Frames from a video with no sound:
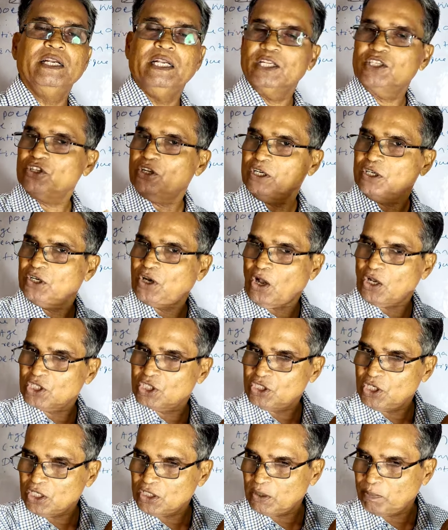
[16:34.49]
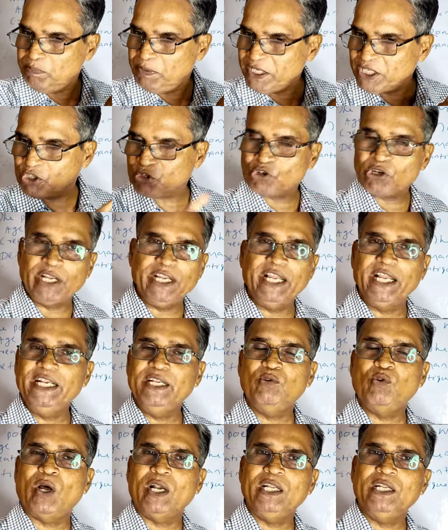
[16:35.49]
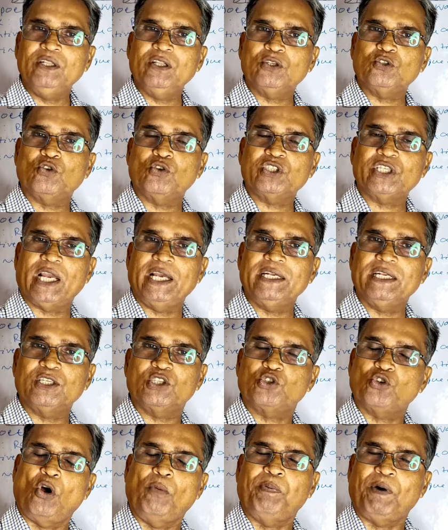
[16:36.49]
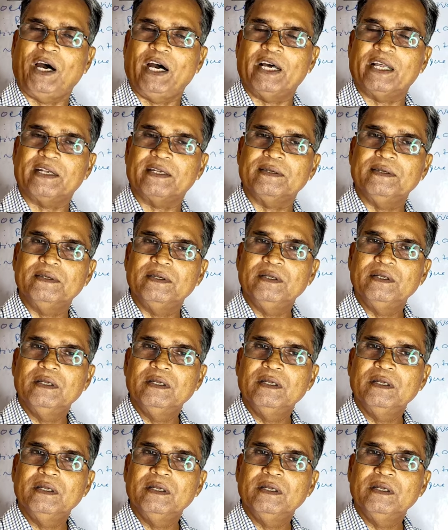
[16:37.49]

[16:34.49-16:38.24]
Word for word: Nature does not betray anyone in the society so far.